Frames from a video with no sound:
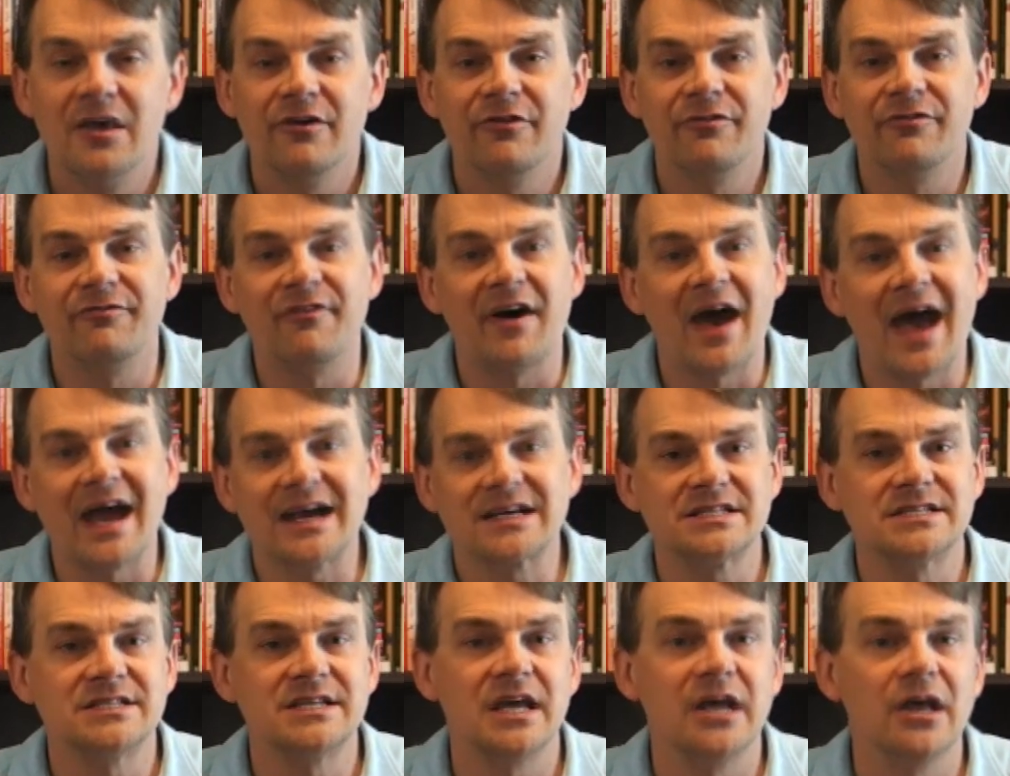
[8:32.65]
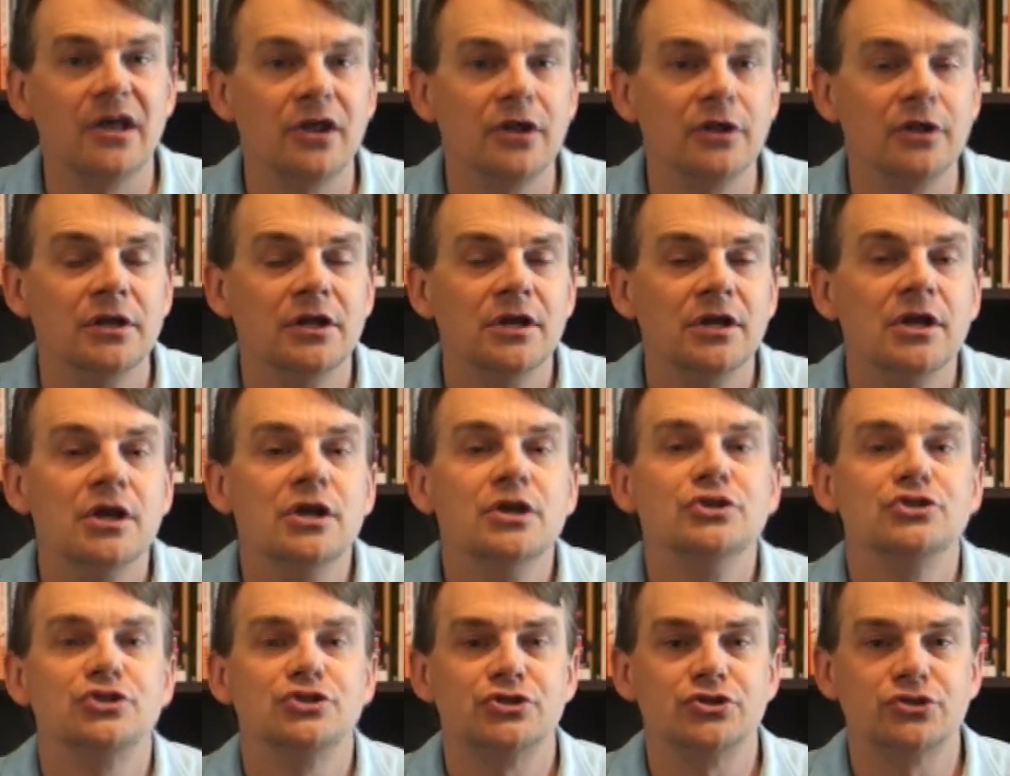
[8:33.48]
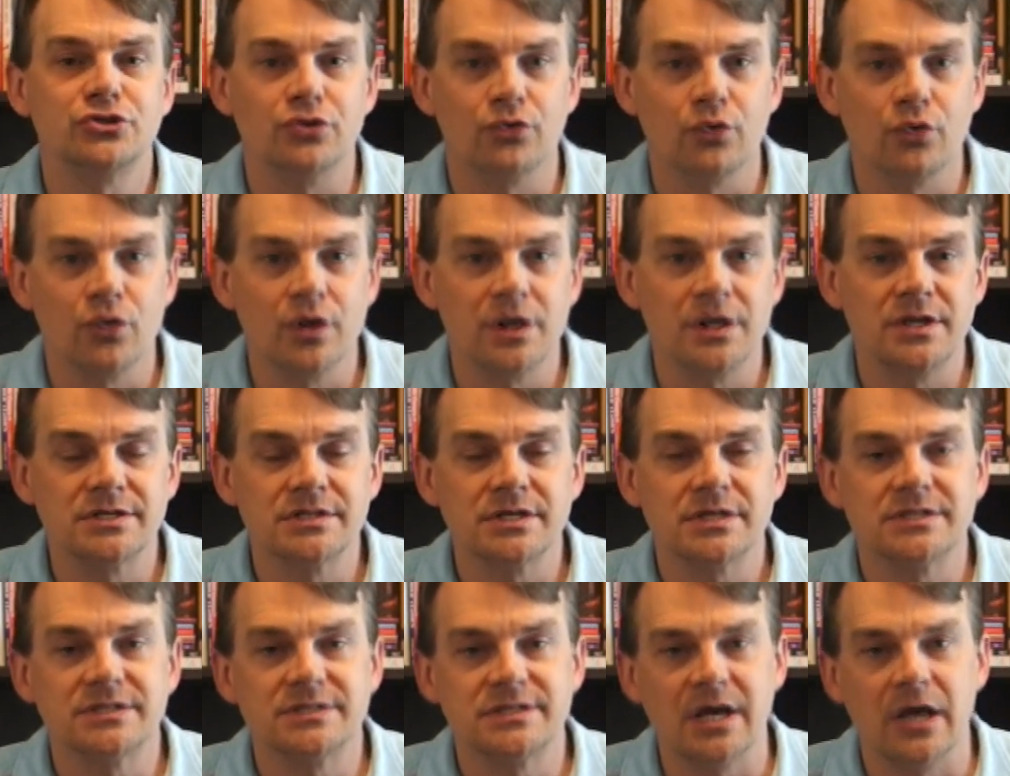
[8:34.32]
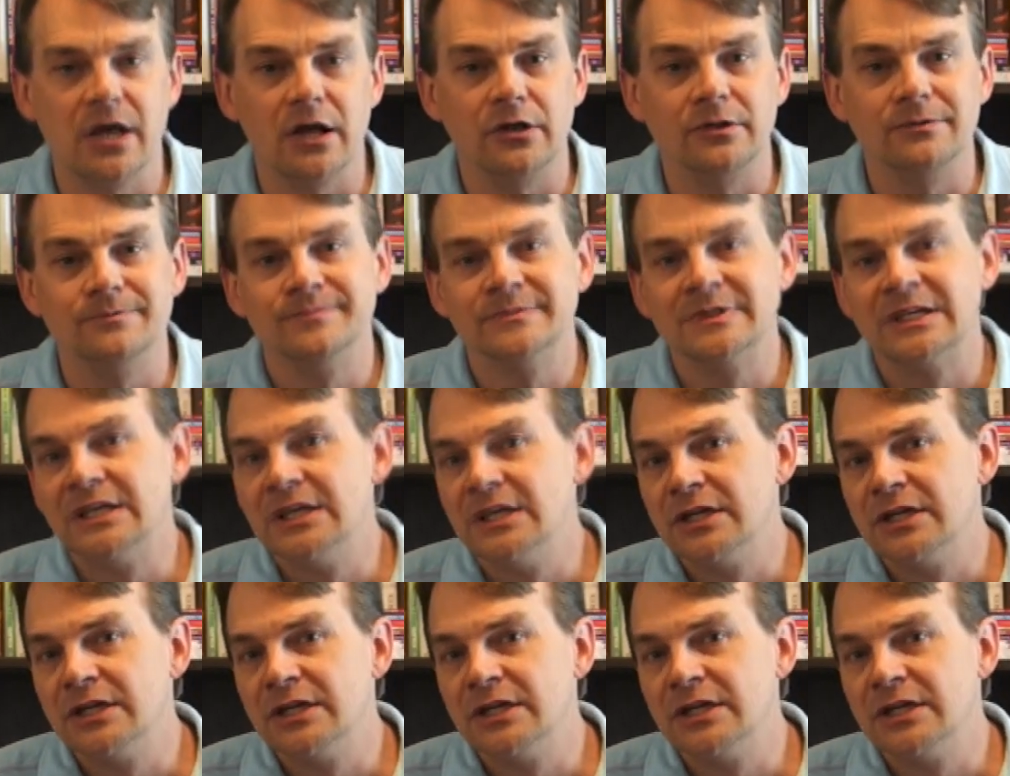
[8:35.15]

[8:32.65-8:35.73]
Facts tell, Stories sell.